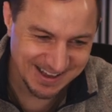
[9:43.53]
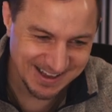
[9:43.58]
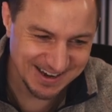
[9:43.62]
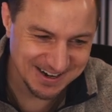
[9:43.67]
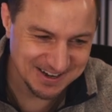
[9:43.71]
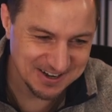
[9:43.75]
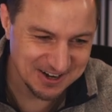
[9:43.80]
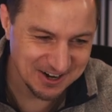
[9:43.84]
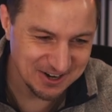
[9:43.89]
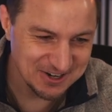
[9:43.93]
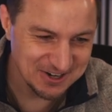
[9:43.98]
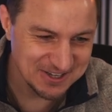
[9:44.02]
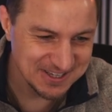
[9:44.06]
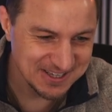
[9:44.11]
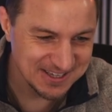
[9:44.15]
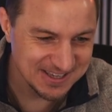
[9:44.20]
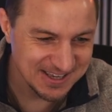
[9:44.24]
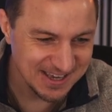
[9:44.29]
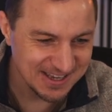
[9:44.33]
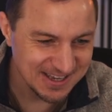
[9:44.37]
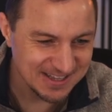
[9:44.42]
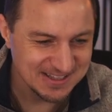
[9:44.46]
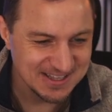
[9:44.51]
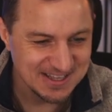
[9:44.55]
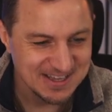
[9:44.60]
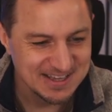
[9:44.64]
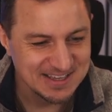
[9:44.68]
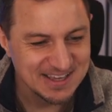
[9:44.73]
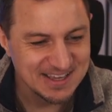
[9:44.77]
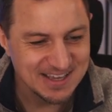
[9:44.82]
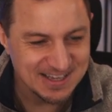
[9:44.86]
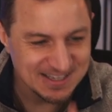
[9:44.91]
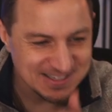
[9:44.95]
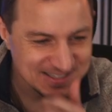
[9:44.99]
uh, garlicky kale.
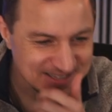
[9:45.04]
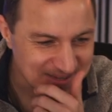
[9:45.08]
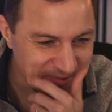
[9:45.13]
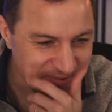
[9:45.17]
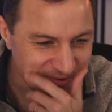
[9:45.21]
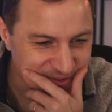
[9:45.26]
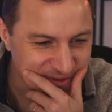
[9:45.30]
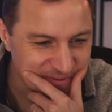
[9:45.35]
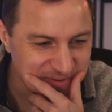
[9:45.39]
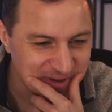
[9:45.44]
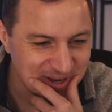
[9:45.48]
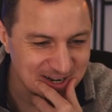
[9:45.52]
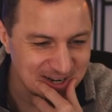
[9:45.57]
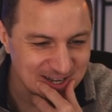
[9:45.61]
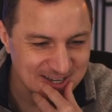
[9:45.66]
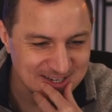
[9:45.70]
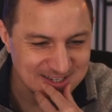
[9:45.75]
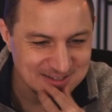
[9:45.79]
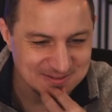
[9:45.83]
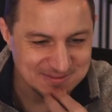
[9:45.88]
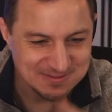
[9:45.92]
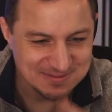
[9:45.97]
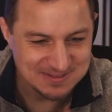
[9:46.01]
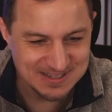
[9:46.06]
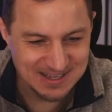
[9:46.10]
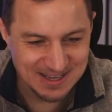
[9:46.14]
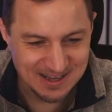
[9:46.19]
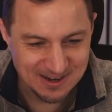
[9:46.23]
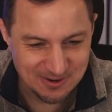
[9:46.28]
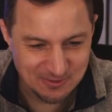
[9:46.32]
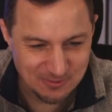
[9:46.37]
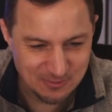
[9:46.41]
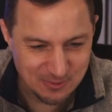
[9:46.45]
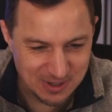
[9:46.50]
Yeah, some of them are like
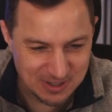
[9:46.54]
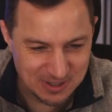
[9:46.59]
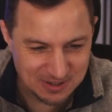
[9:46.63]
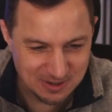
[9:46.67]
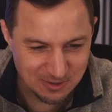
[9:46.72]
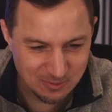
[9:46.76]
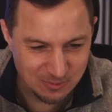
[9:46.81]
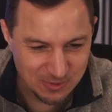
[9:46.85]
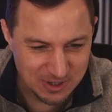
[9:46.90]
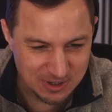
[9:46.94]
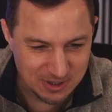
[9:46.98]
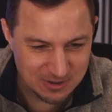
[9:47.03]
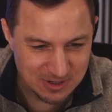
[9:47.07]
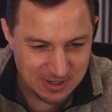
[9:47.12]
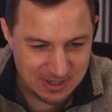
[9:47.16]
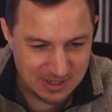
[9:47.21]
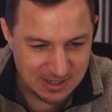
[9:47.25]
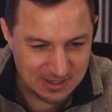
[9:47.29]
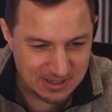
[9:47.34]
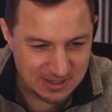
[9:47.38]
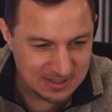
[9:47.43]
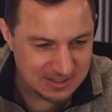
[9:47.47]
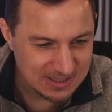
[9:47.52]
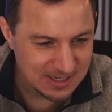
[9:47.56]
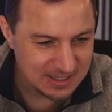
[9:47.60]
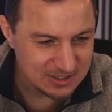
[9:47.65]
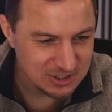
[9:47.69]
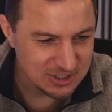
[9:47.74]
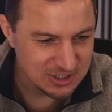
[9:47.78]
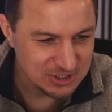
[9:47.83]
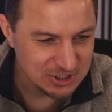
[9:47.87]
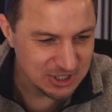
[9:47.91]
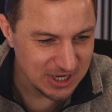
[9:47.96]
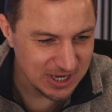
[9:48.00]
are a little weird. Let's
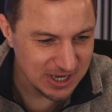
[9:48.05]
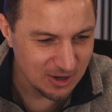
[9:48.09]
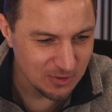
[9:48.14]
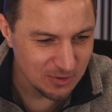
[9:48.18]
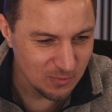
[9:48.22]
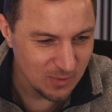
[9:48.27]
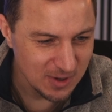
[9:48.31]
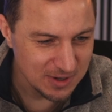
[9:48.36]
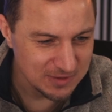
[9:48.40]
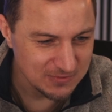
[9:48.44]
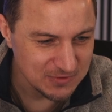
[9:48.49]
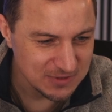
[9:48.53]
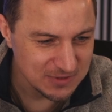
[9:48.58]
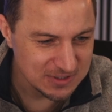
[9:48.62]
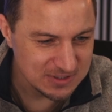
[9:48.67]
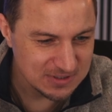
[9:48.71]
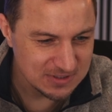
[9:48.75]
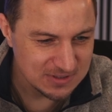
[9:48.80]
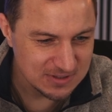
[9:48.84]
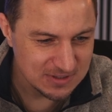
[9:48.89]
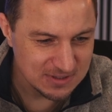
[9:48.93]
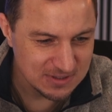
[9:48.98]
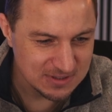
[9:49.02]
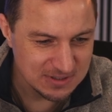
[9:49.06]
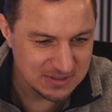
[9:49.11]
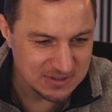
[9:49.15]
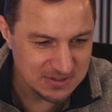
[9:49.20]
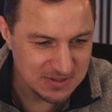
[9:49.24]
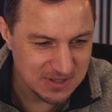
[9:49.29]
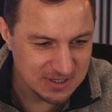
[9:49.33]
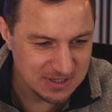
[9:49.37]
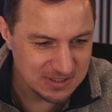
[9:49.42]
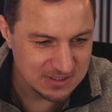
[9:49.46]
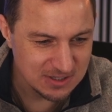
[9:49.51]
actually check out one of this
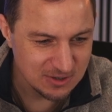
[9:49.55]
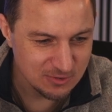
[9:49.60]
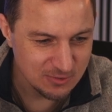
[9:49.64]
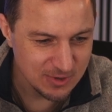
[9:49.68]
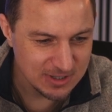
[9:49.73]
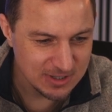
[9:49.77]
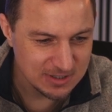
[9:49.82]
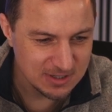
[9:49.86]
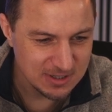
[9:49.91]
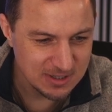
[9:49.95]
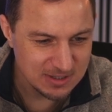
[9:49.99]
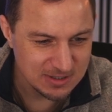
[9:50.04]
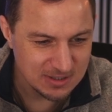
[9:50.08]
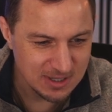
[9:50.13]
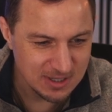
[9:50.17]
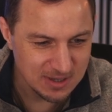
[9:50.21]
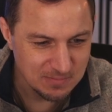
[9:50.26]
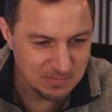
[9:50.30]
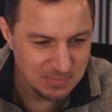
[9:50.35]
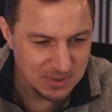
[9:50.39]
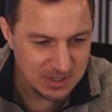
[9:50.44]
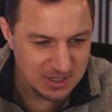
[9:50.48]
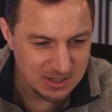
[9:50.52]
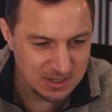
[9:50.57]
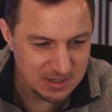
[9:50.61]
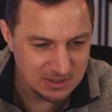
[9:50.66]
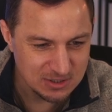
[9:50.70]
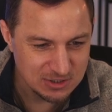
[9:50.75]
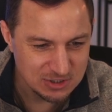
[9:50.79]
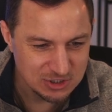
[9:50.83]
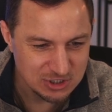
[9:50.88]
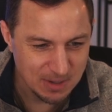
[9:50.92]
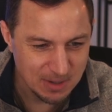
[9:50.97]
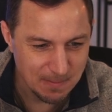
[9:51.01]
these things here. Red kidney
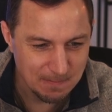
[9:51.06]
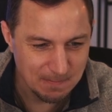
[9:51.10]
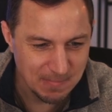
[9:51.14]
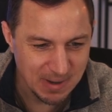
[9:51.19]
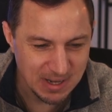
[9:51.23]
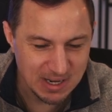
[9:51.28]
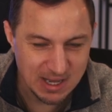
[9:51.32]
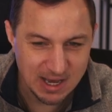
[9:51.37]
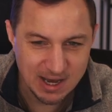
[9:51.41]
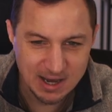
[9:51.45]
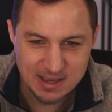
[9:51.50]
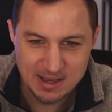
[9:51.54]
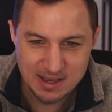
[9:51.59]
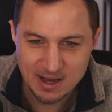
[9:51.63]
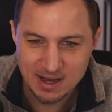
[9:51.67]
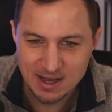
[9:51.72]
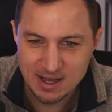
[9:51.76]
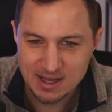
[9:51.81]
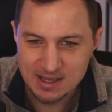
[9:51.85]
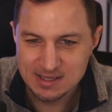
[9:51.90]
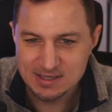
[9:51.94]
bean jambalaya.